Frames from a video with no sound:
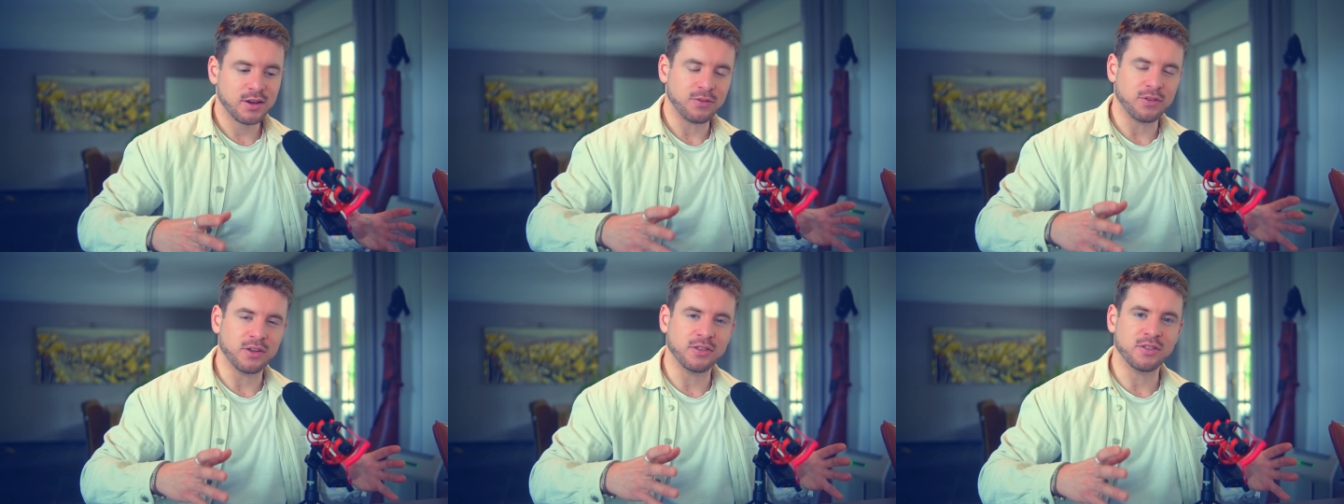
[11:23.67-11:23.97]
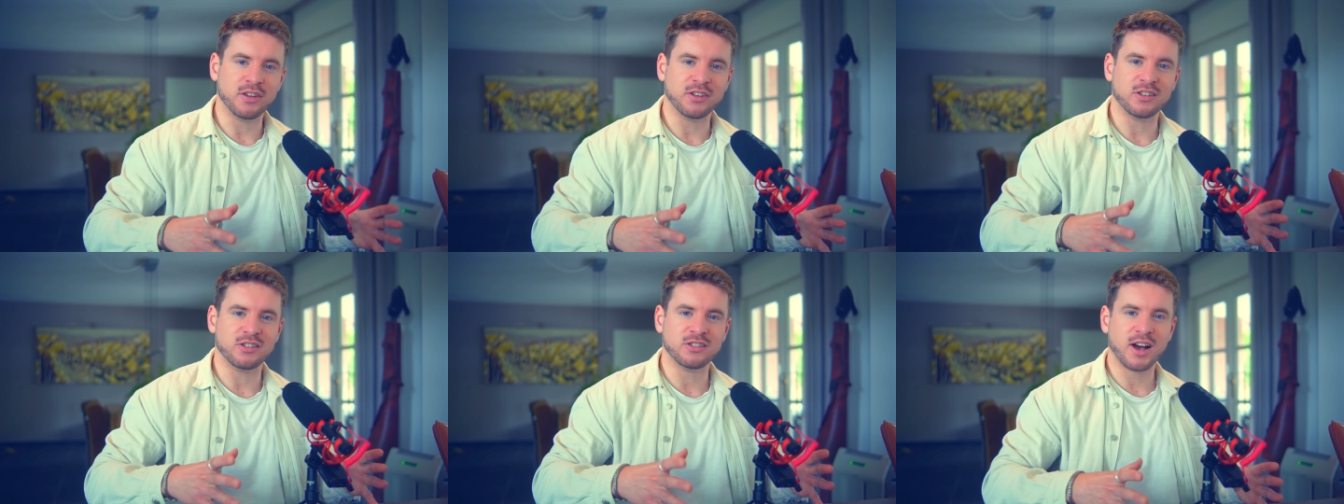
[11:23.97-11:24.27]
the
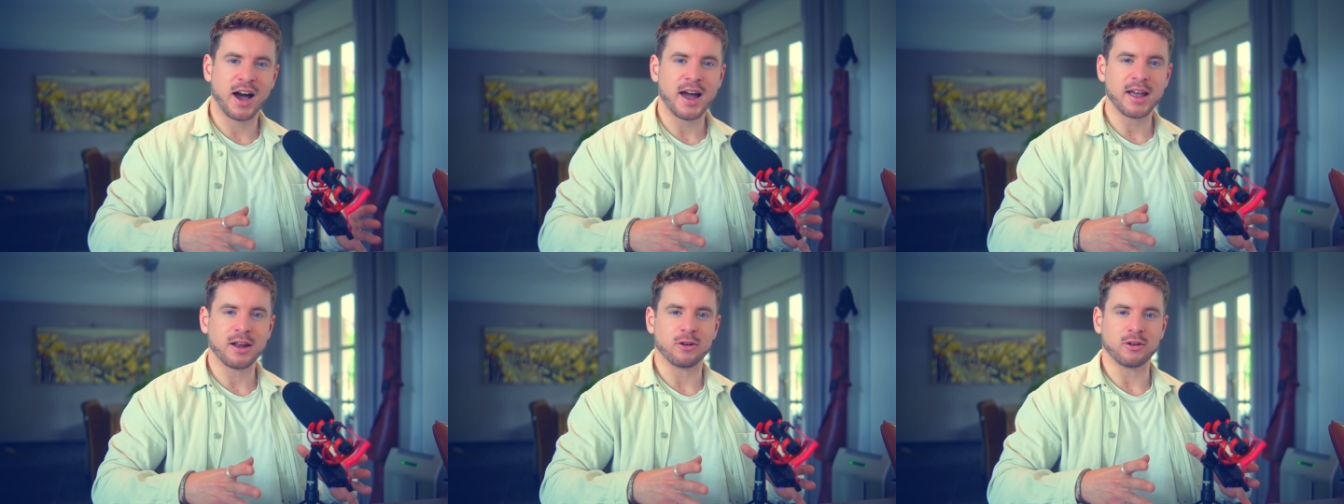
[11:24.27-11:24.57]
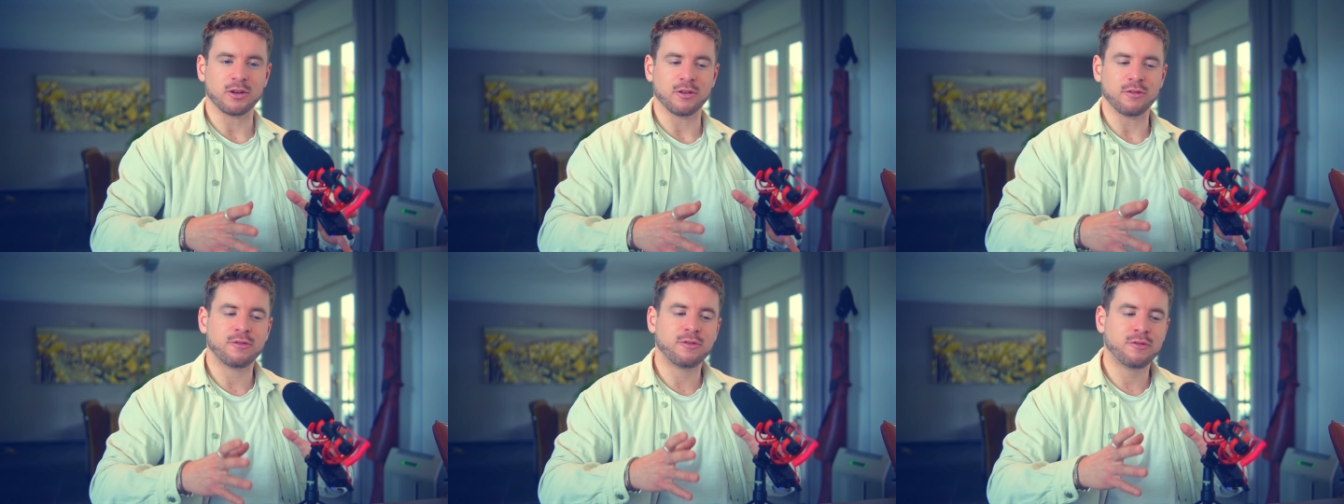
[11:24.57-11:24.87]
desire,
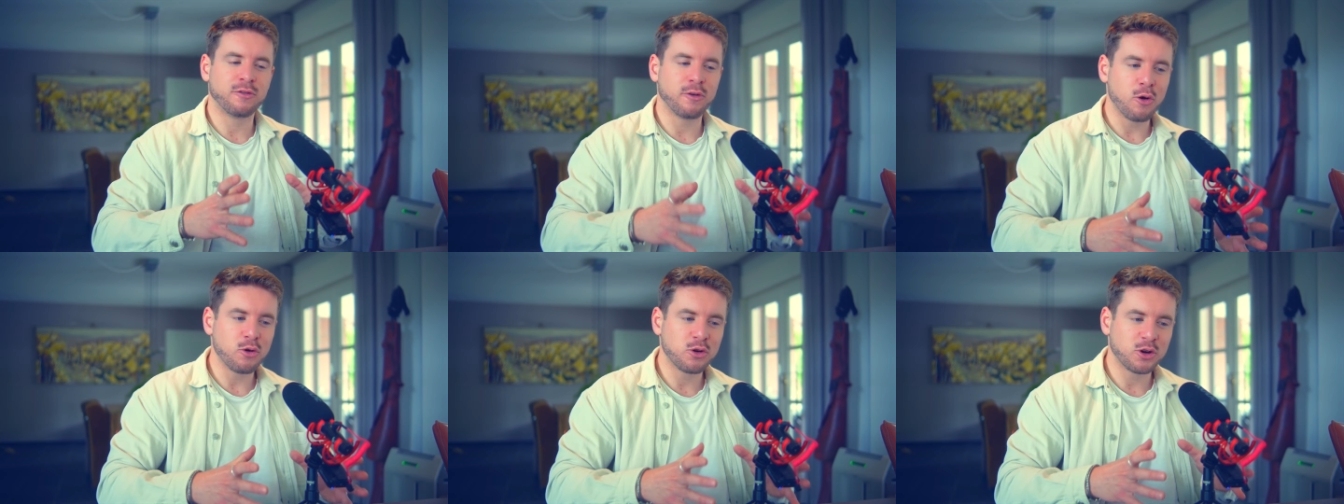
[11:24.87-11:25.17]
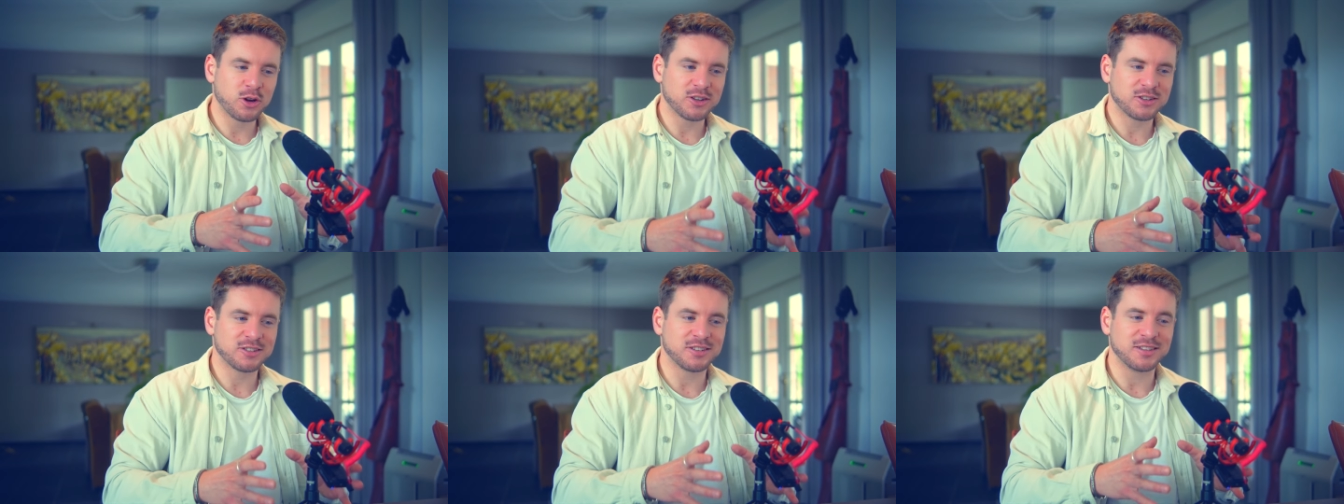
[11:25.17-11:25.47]
the
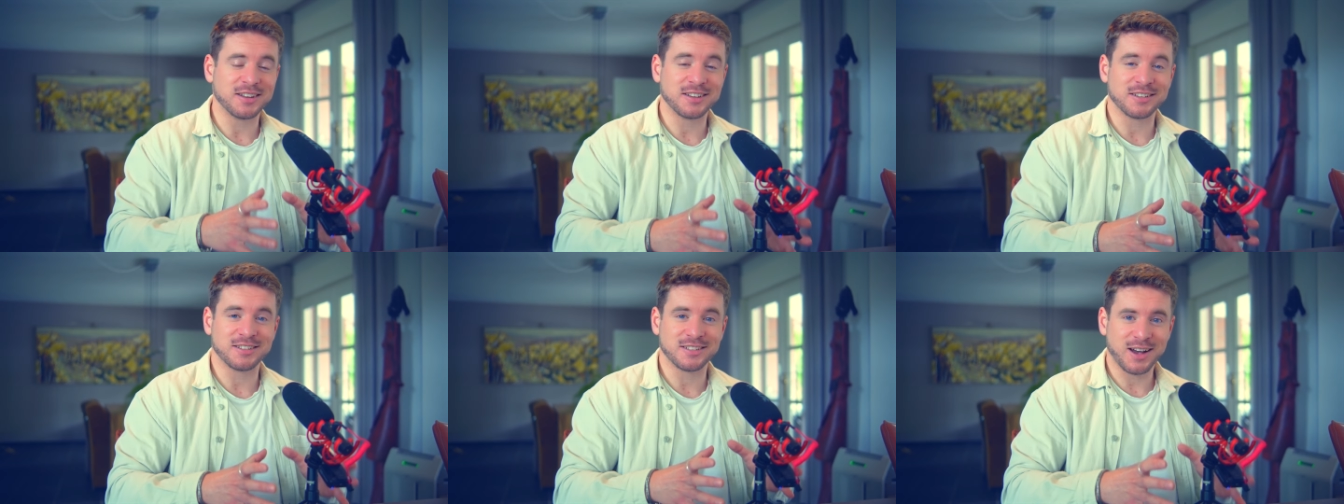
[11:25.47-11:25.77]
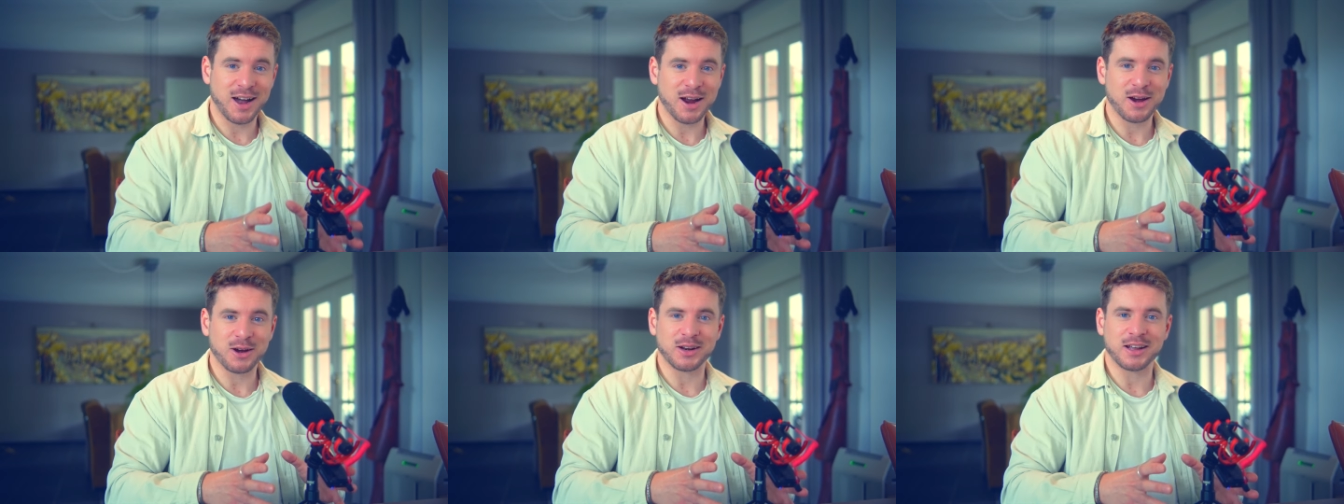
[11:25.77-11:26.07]
focused
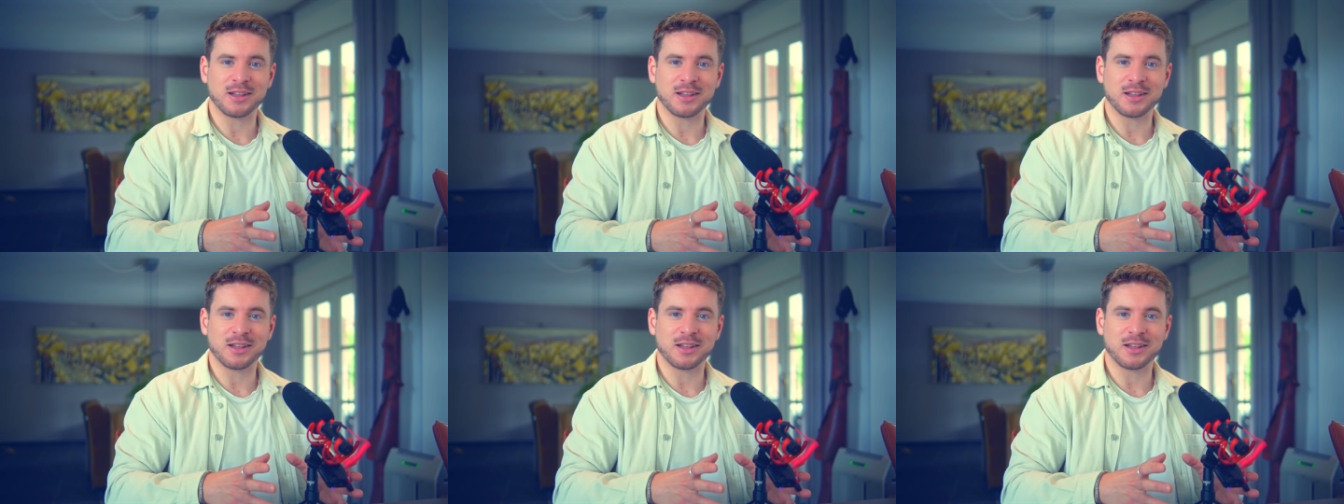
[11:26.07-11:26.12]
desire